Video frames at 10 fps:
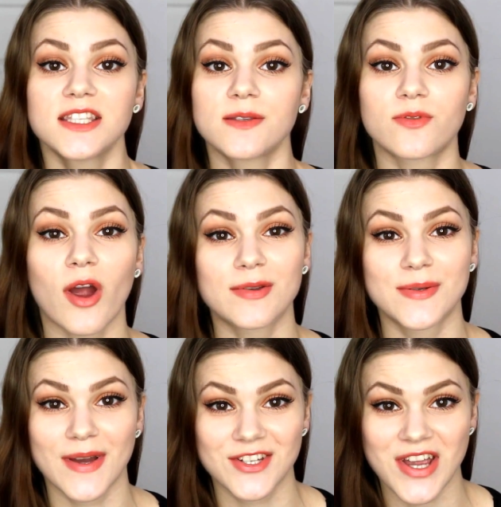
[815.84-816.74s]
subscribe
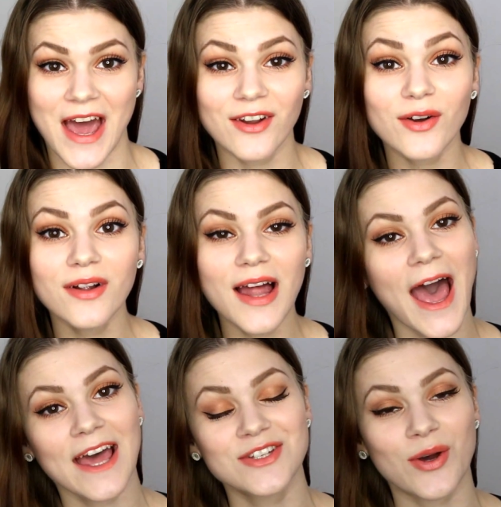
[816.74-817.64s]
to my channel,
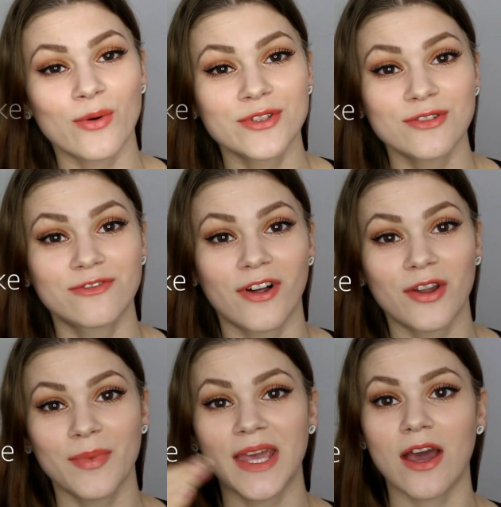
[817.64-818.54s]
and also
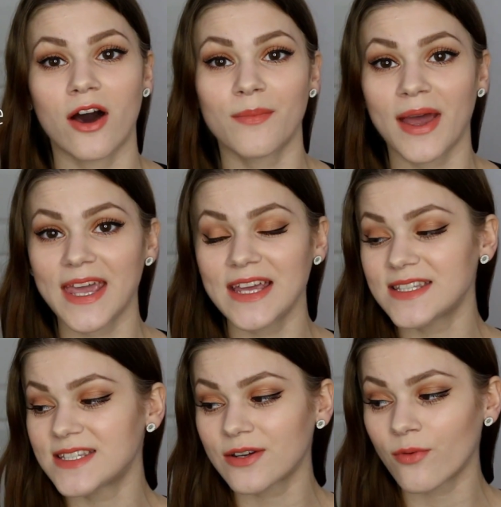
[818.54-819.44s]
follow me on my
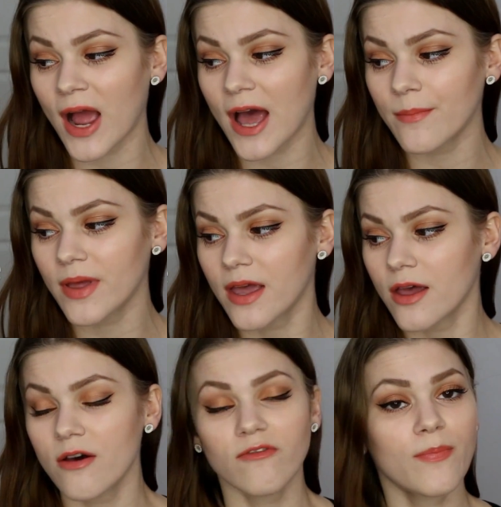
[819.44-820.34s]
Instagram
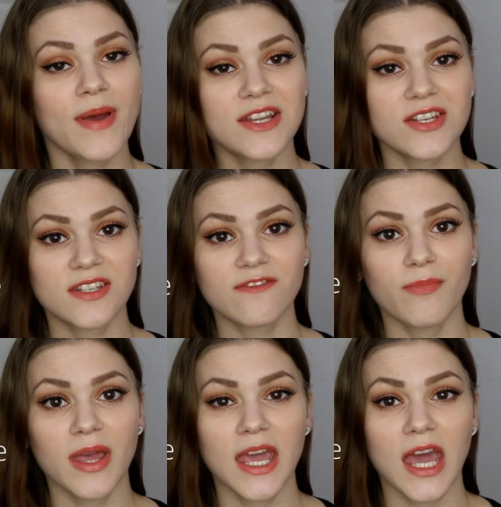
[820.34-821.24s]
for pictures of
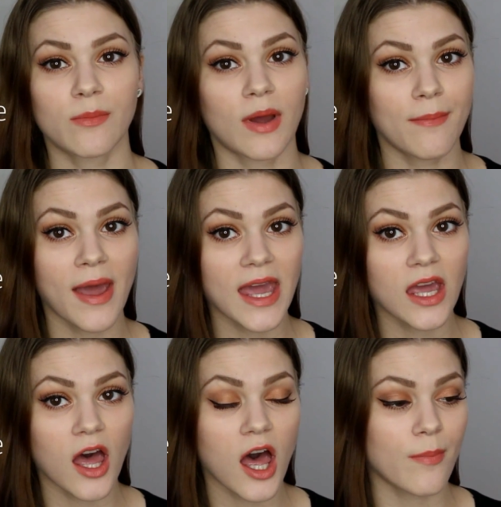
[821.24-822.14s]
me and my
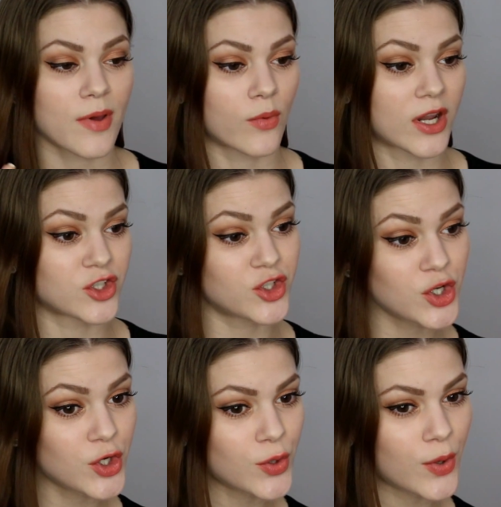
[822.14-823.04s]
makeup and what I
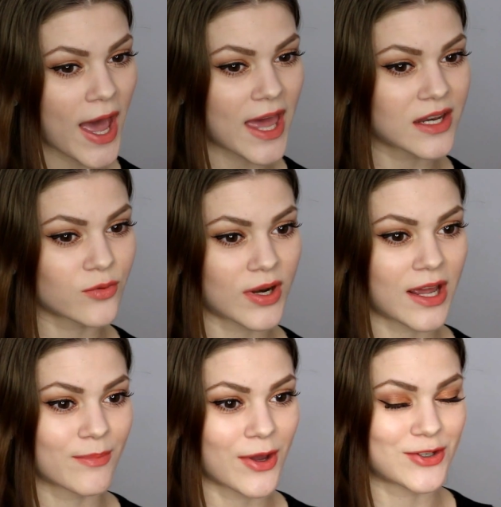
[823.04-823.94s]
do and when
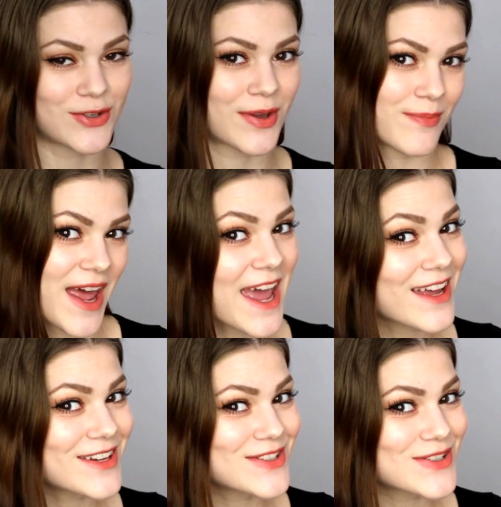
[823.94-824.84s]
I'm going to
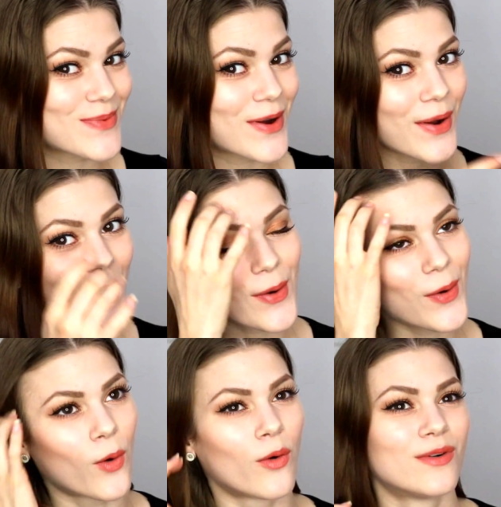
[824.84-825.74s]
Copenhagen tomorrow
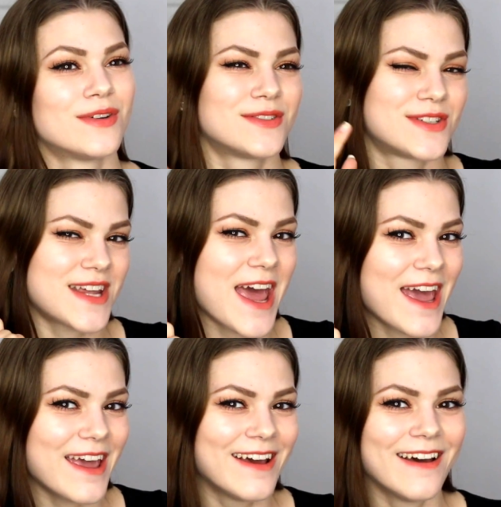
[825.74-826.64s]
or
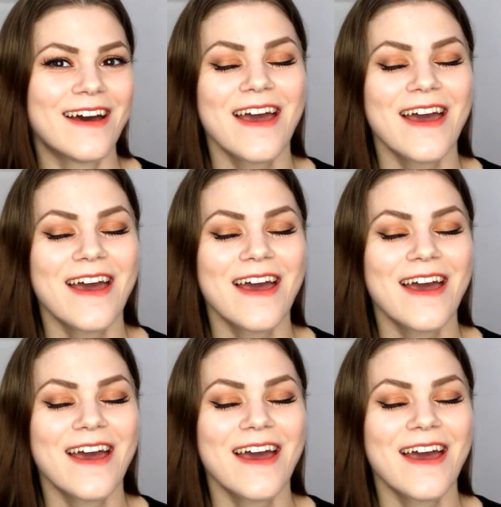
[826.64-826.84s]
today.